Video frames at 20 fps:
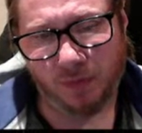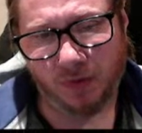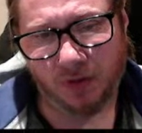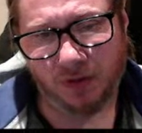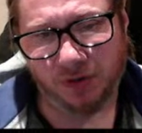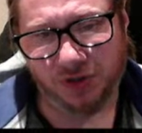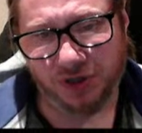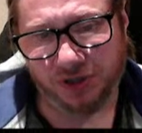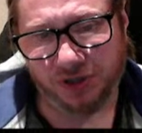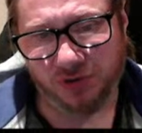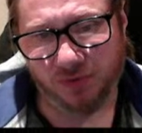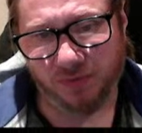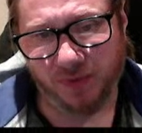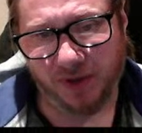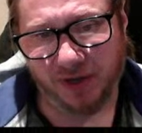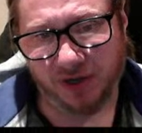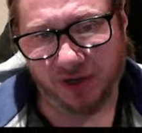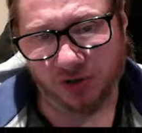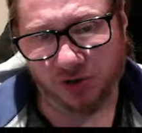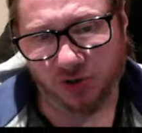just to
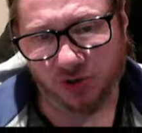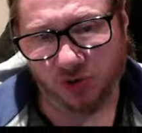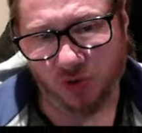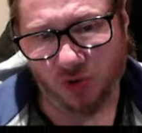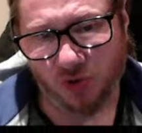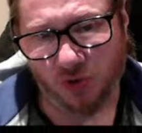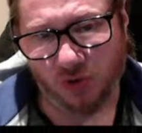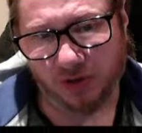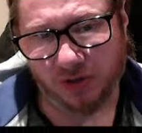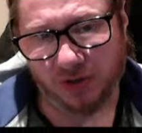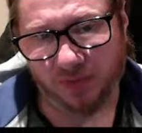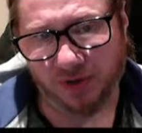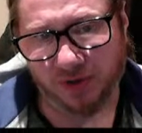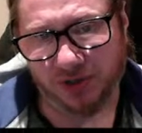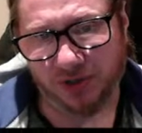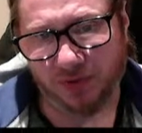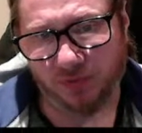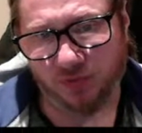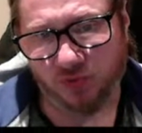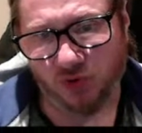making sure the
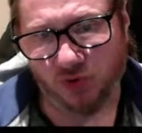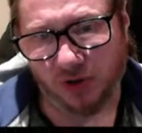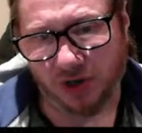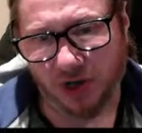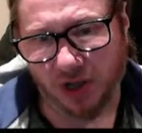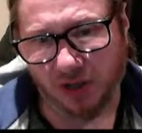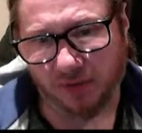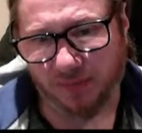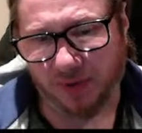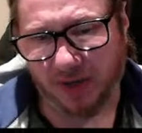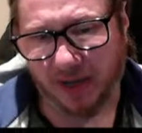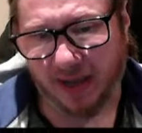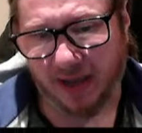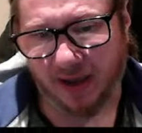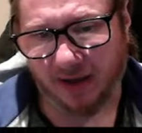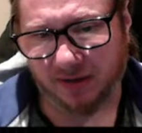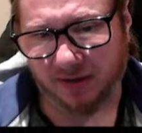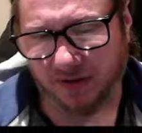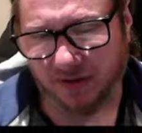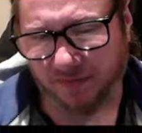bishop will not be
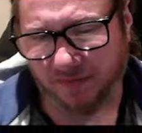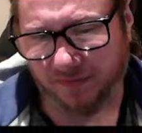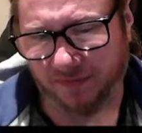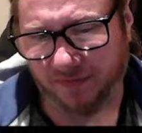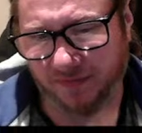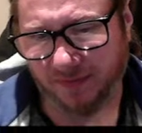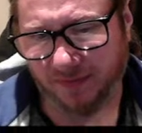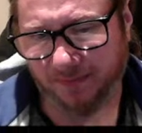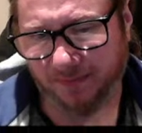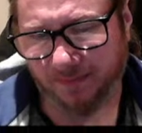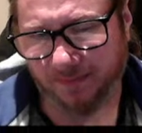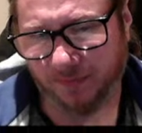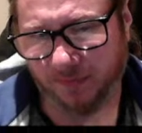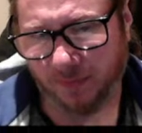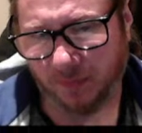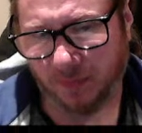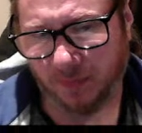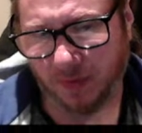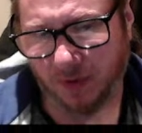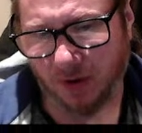active
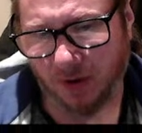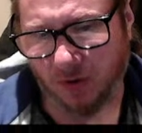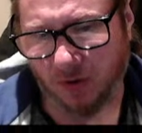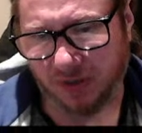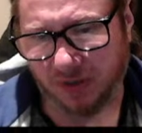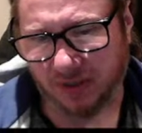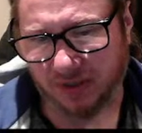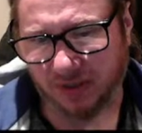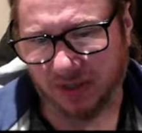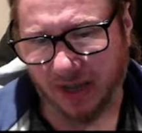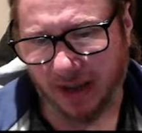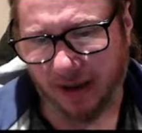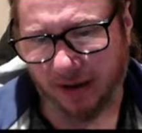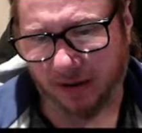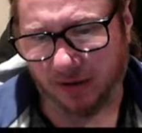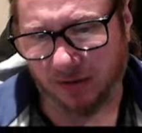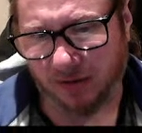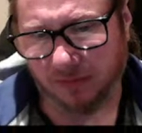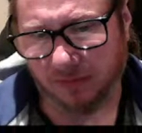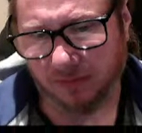on this
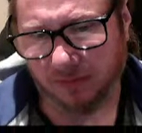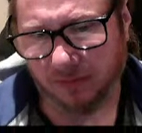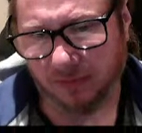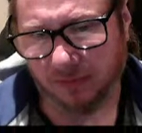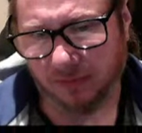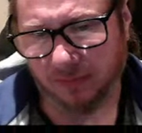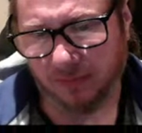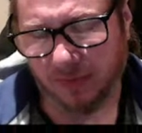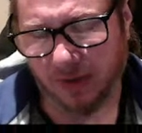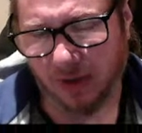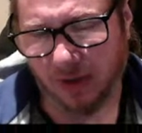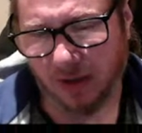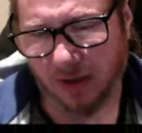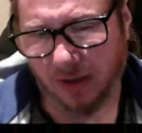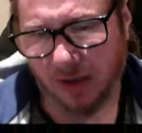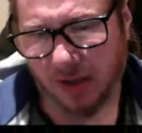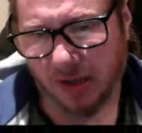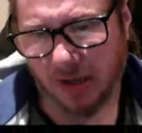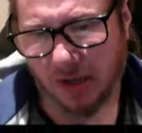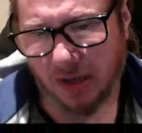diagonal,
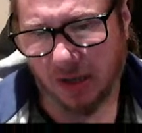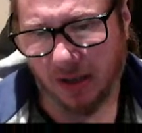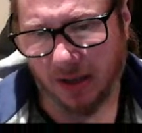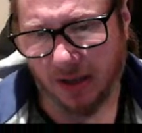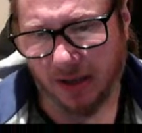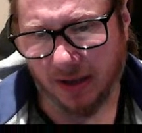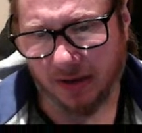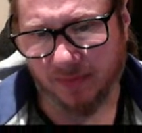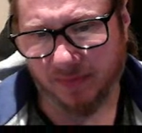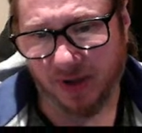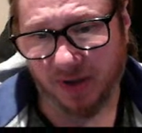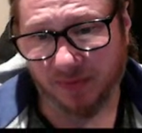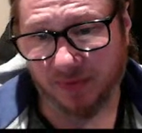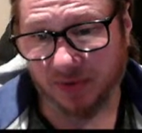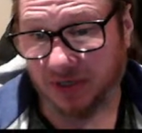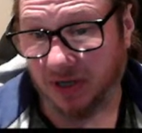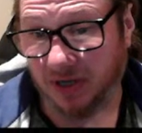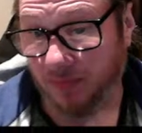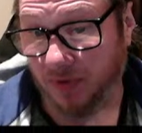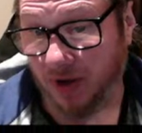and maybe
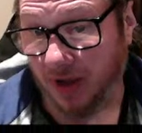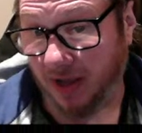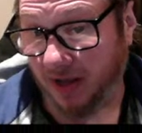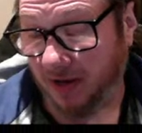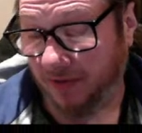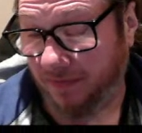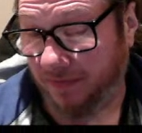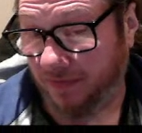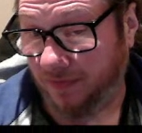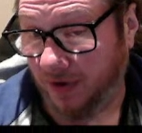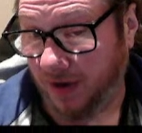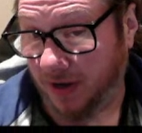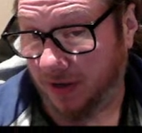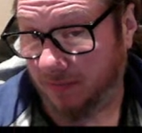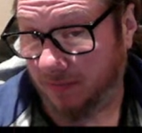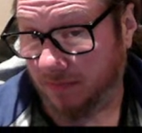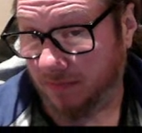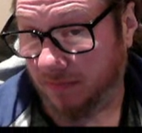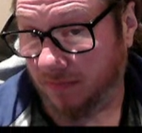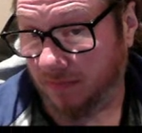some knight f3.
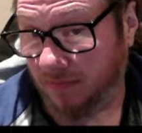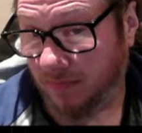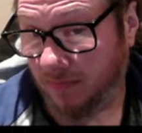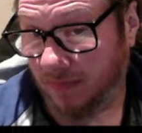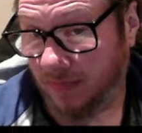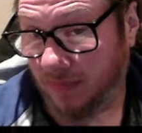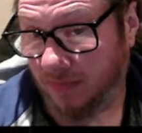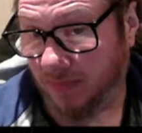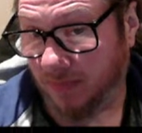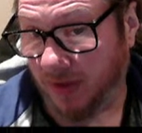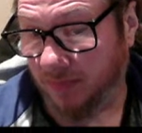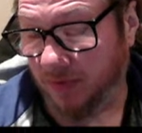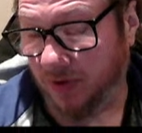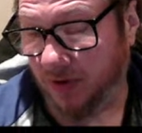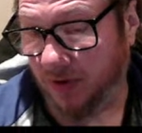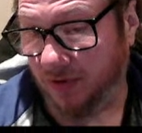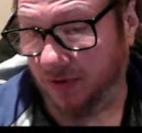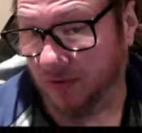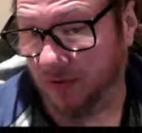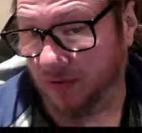Maybe
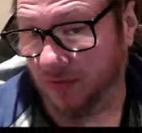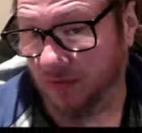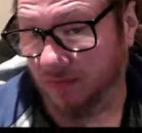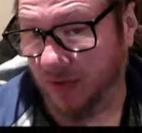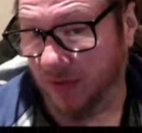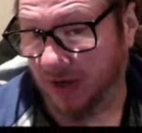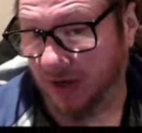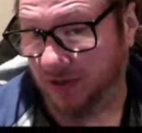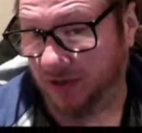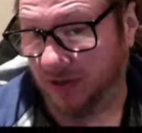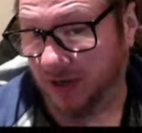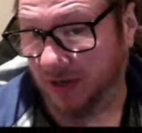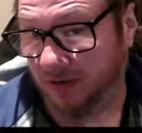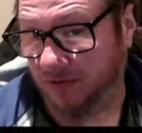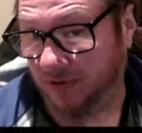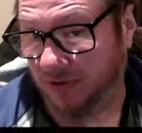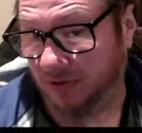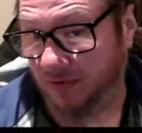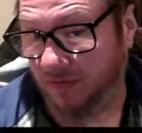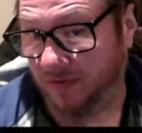you manage to get
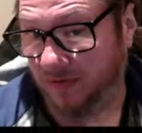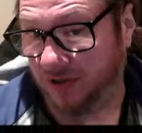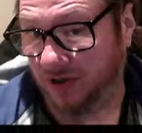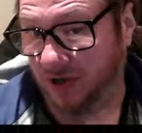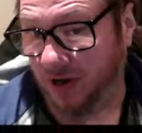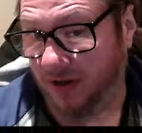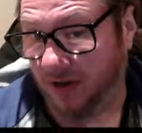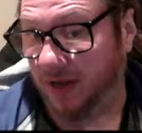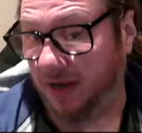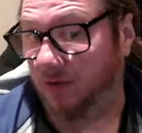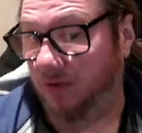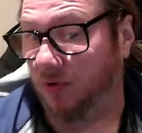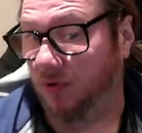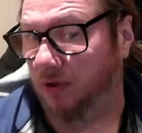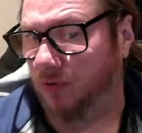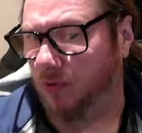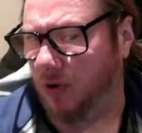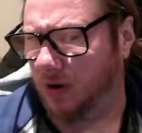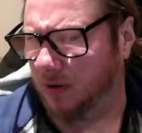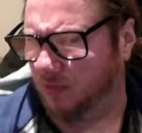rid of this guy anyway,
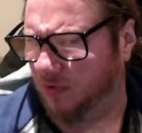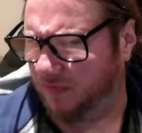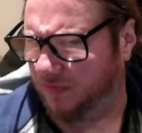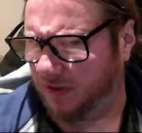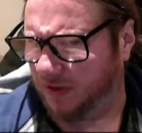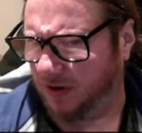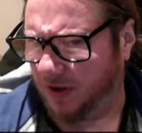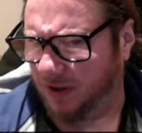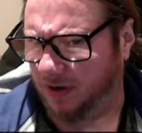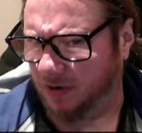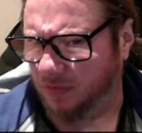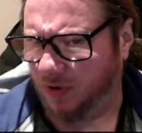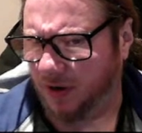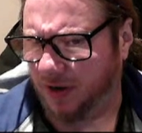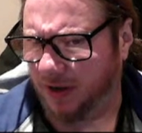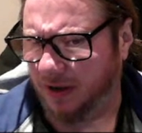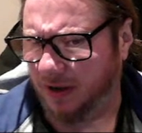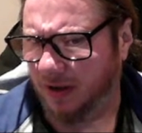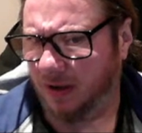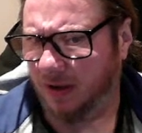you want to move the knight
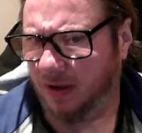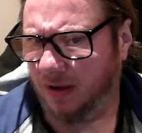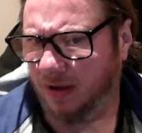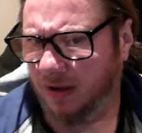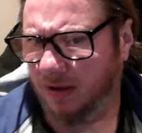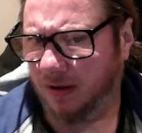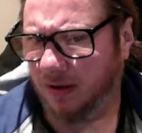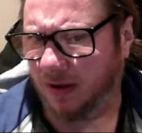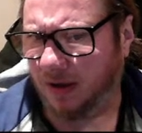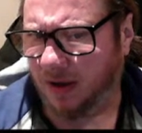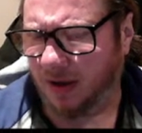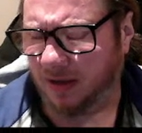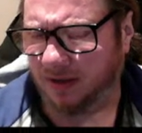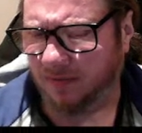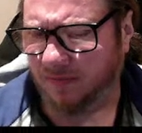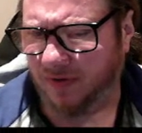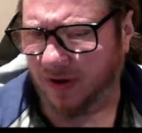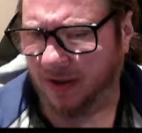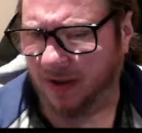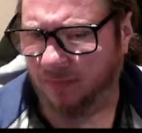away. Kind
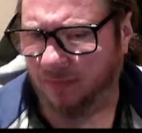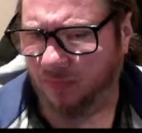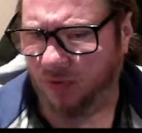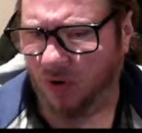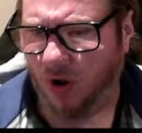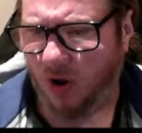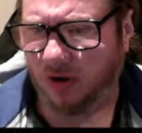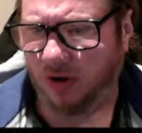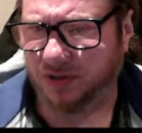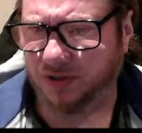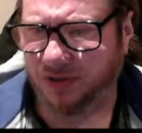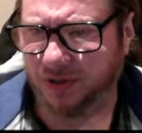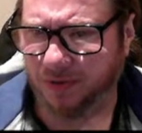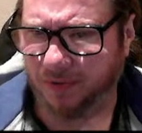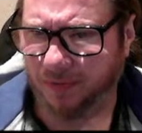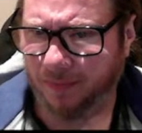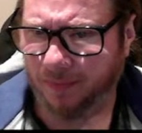of like blocks you.